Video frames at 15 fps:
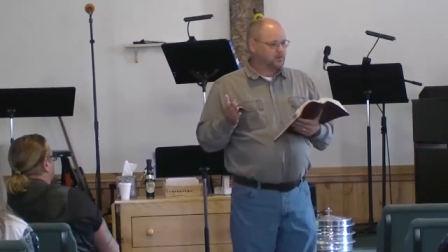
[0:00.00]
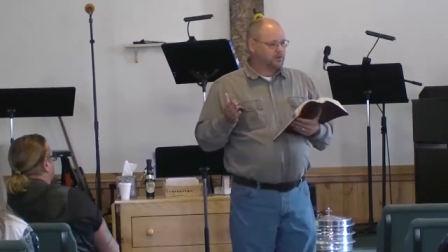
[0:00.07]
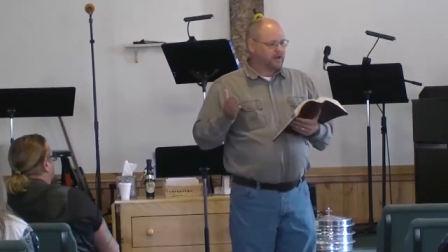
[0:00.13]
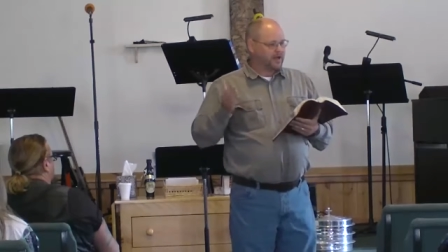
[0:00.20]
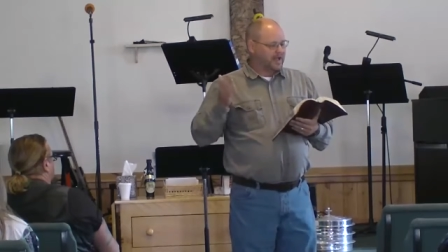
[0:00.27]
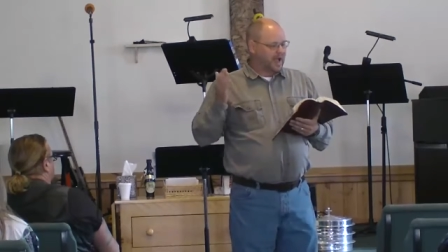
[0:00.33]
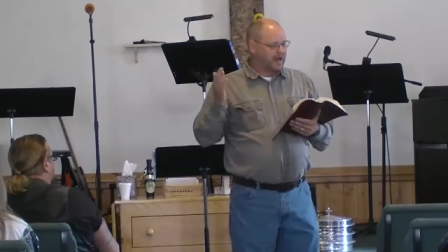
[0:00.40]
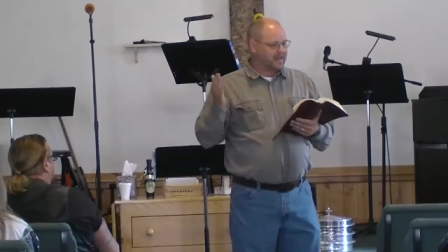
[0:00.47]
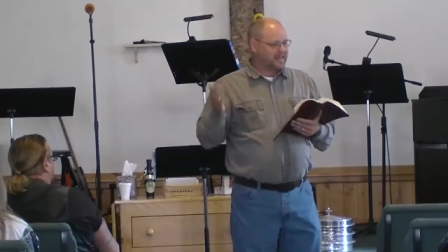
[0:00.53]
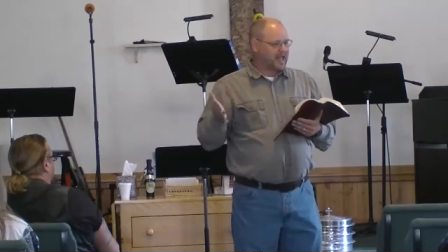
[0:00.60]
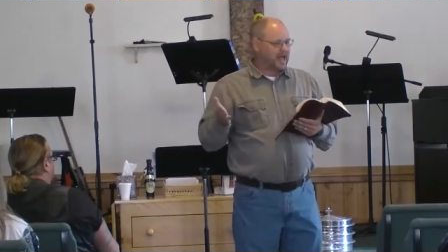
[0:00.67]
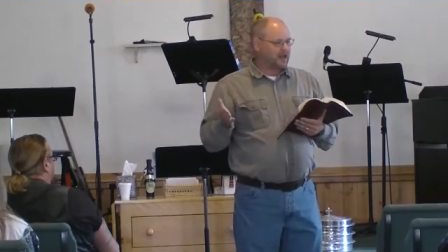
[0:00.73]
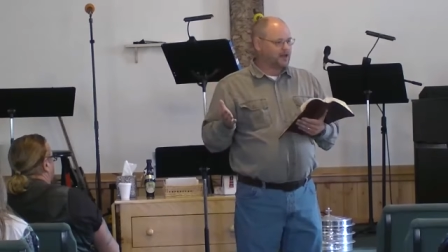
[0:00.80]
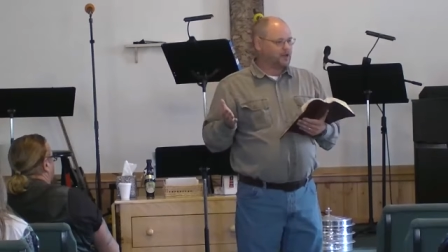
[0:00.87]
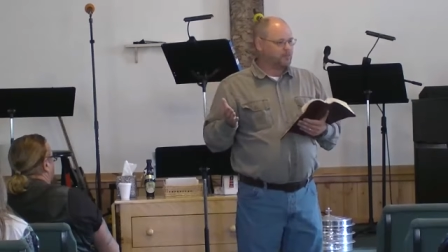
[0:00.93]
but I got a
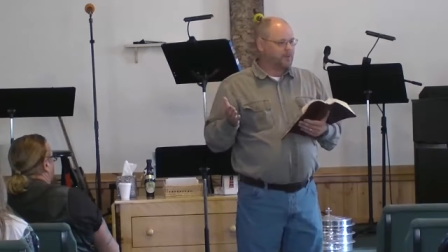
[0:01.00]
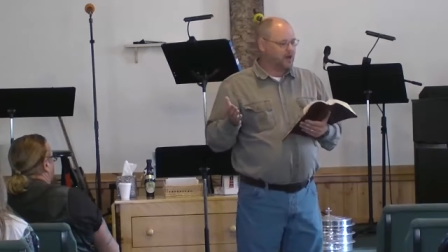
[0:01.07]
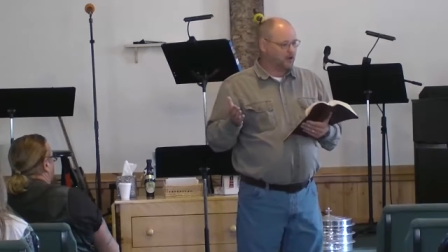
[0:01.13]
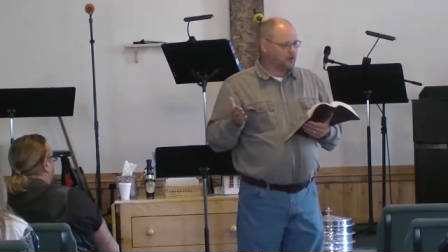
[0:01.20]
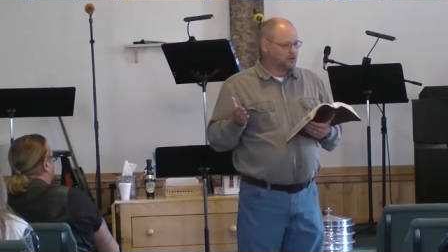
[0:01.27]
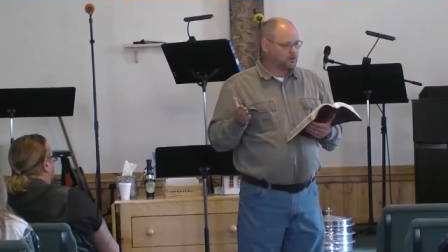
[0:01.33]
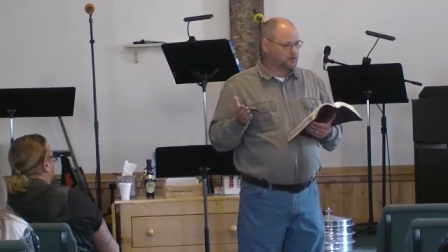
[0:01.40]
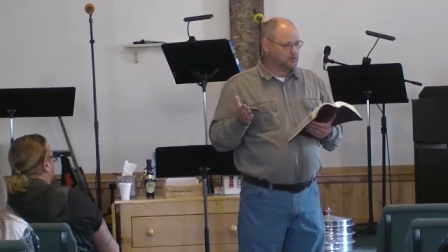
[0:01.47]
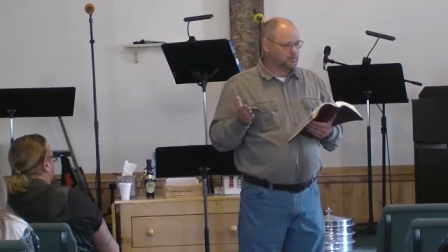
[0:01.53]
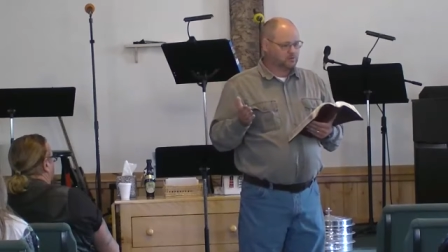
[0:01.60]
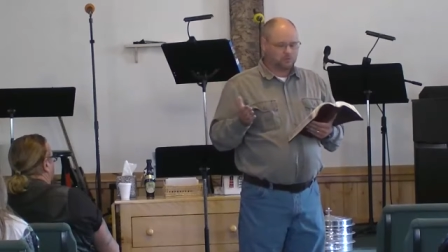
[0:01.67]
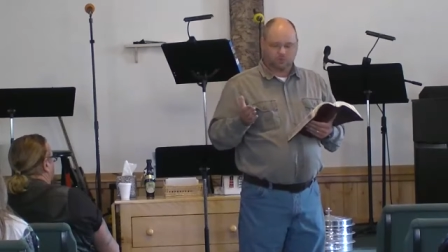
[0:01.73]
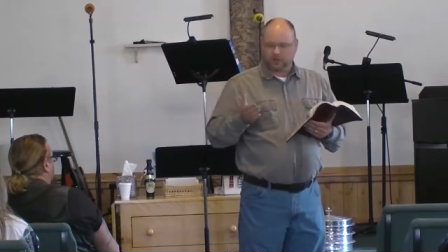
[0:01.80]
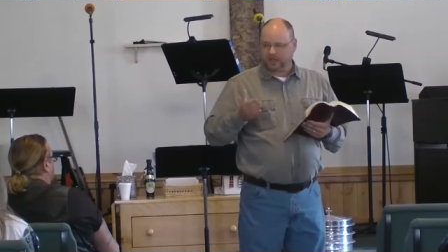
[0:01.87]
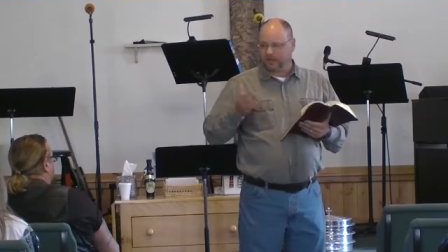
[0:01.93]
gallon of
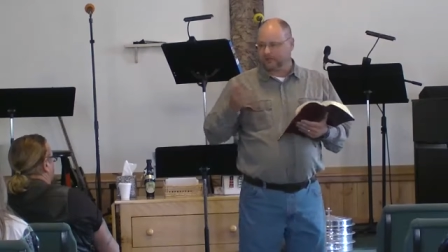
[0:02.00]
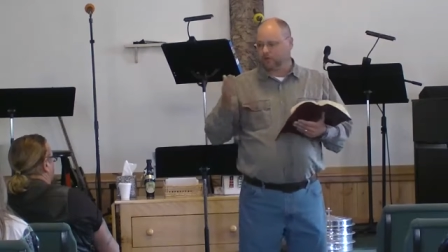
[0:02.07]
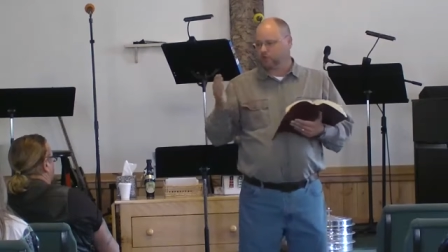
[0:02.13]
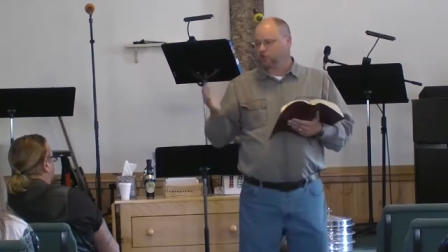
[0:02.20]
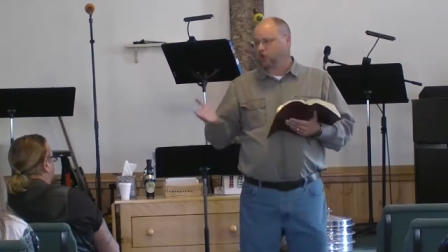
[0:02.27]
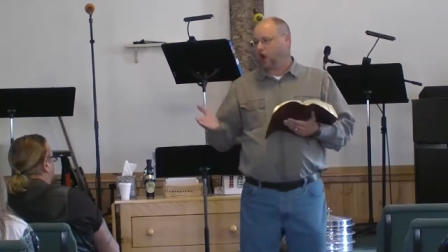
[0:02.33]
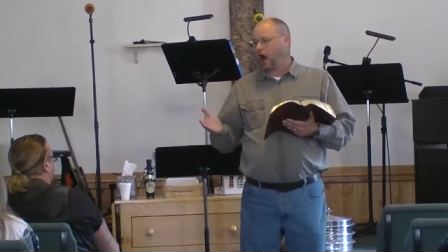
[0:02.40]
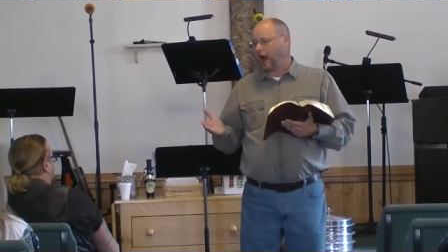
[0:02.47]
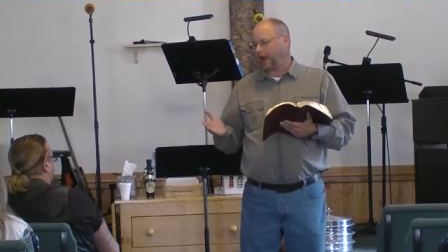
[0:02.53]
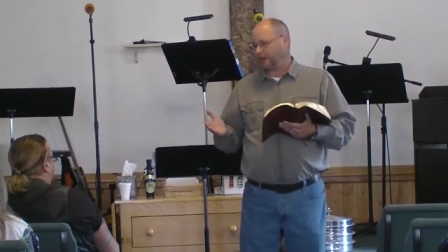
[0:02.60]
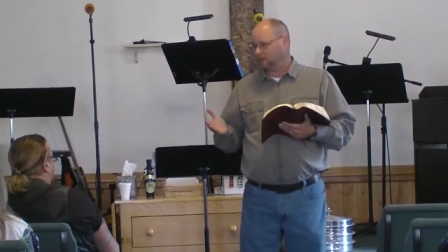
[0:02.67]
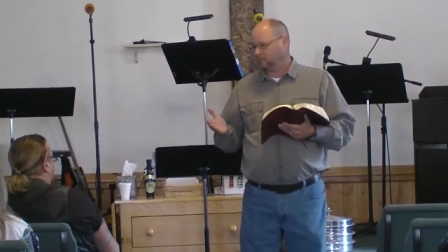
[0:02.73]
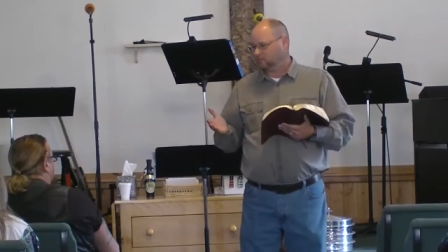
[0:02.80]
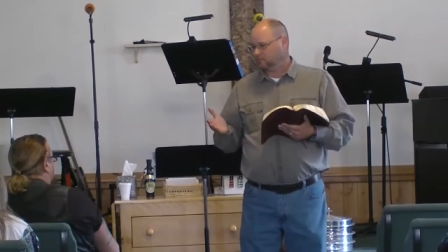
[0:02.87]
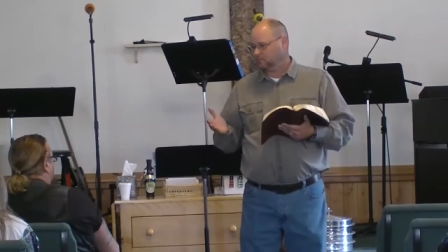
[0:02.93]
milk. We'll give it a try.